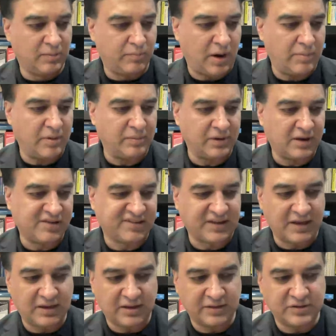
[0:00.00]

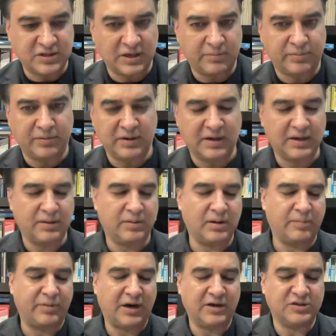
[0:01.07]
probabilistic
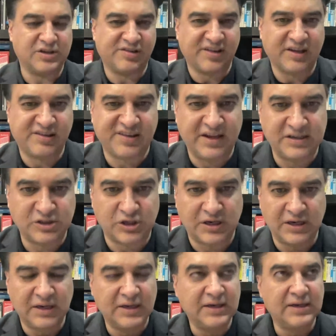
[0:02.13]
approaches,
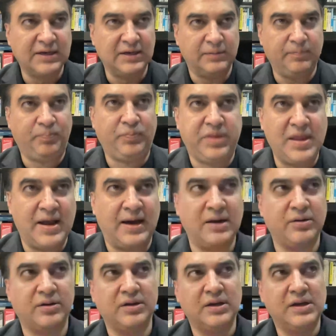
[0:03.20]
etc.
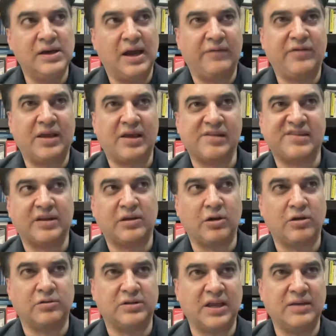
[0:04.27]
I think as a
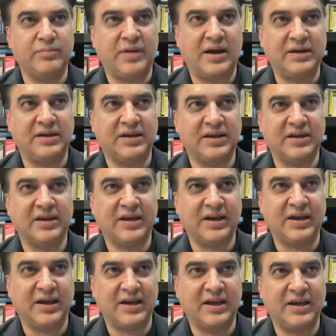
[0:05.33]
Google
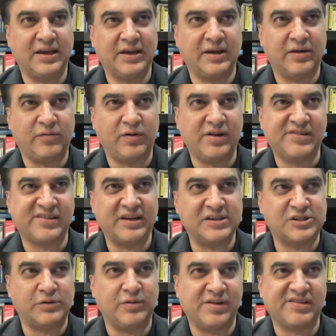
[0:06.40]
DeepMind
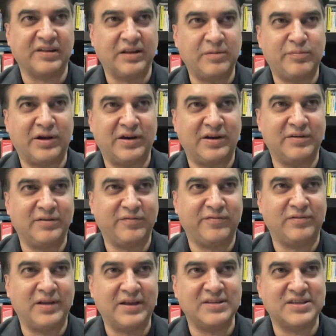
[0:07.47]
researcher recently put on
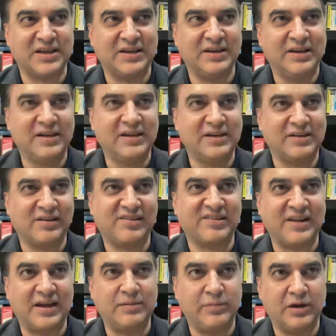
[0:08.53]
LinkedIn a
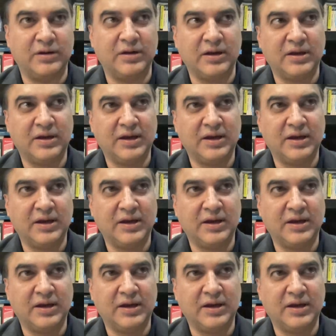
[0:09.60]
statement,